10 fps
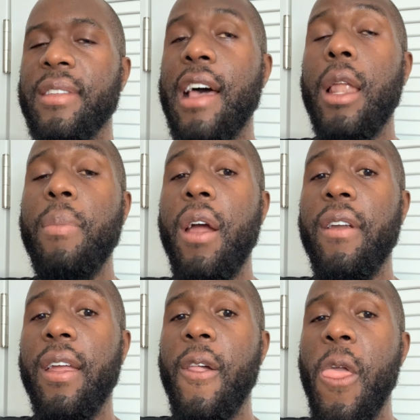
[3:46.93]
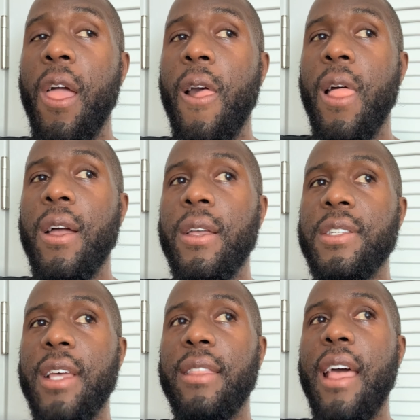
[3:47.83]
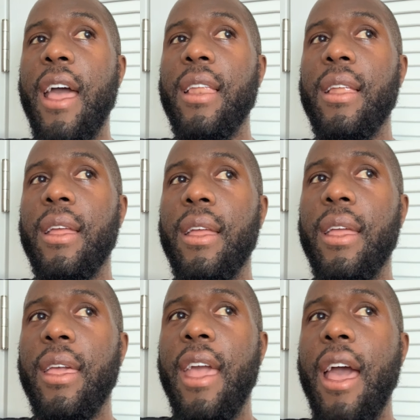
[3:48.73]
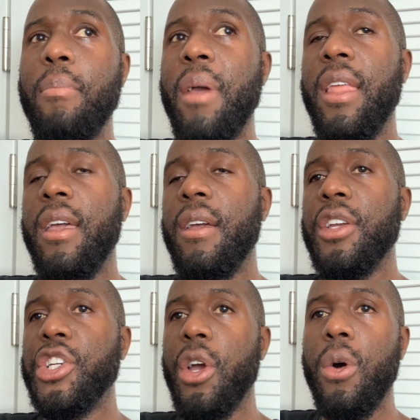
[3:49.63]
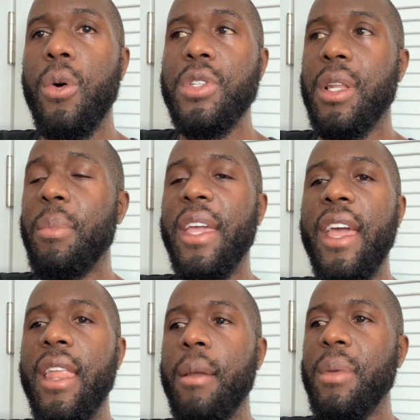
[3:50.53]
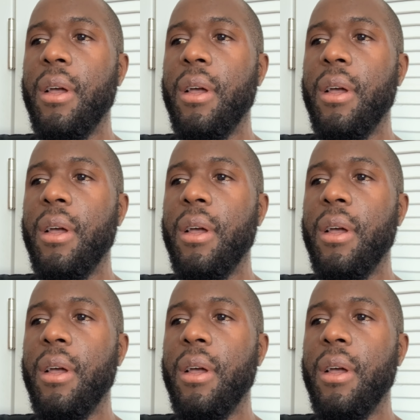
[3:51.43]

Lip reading: Tyler Perry said that he had many shows in the beginning